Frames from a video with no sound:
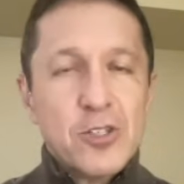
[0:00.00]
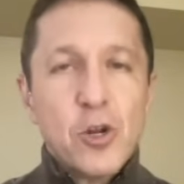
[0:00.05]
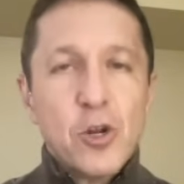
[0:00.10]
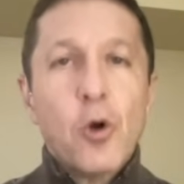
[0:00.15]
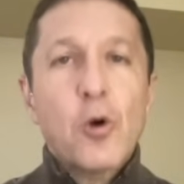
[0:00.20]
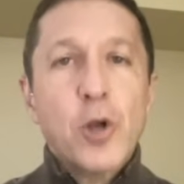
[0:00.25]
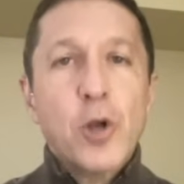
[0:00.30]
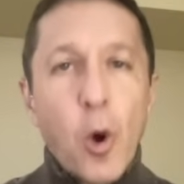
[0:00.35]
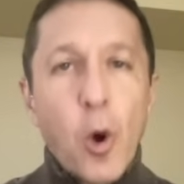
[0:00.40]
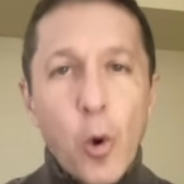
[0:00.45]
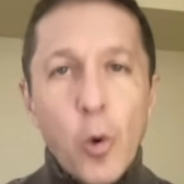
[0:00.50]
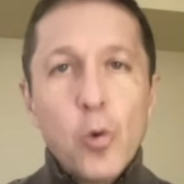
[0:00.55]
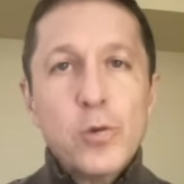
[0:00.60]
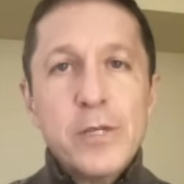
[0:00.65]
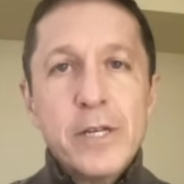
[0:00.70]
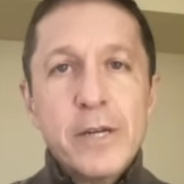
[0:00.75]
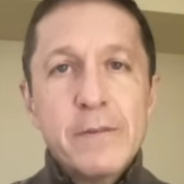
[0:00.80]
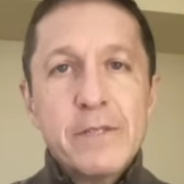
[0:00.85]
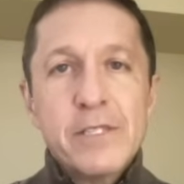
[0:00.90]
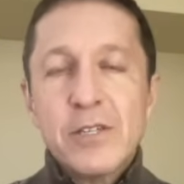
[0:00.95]
are going to hold
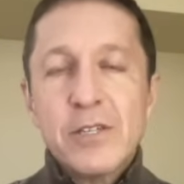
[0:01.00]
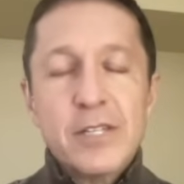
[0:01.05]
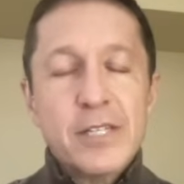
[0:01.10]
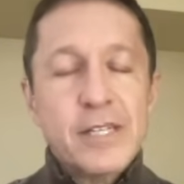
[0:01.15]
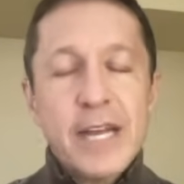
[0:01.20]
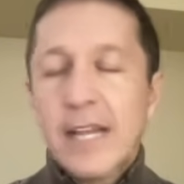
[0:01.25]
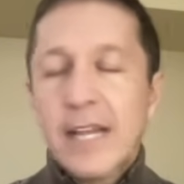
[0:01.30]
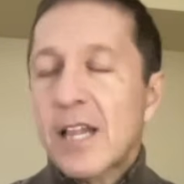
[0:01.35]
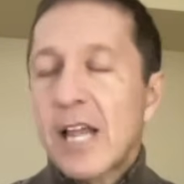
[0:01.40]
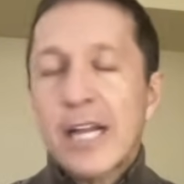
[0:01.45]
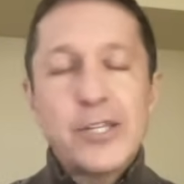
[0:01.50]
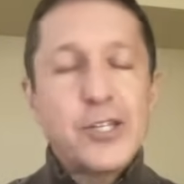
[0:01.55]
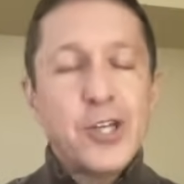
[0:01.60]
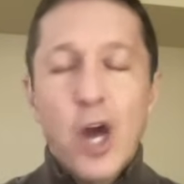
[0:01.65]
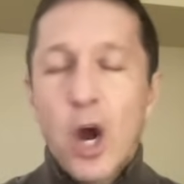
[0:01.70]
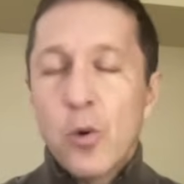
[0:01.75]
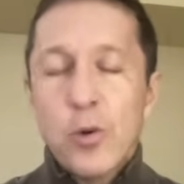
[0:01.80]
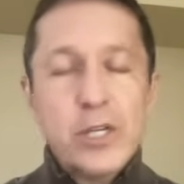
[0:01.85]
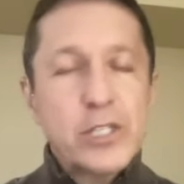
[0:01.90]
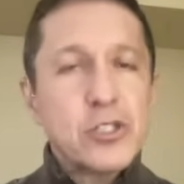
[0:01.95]
him until the deadline?
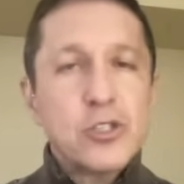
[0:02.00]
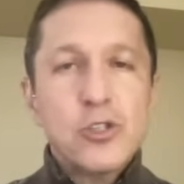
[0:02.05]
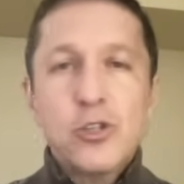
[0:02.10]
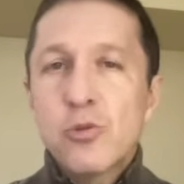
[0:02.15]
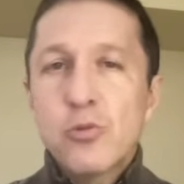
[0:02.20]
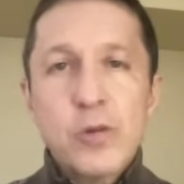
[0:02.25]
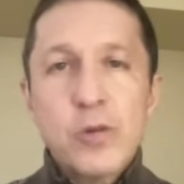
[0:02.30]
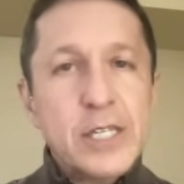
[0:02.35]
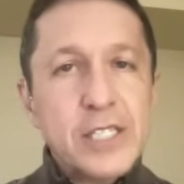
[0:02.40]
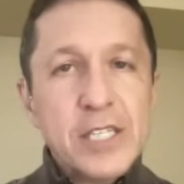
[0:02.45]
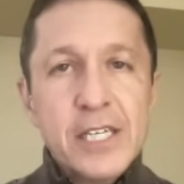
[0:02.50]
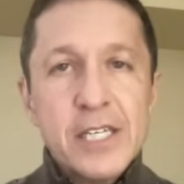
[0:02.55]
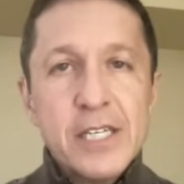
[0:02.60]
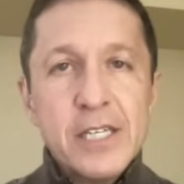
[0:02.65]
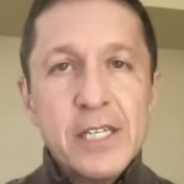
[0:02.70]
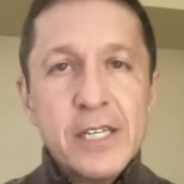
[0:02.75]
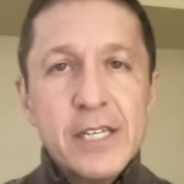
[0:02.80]
No, it's too risky.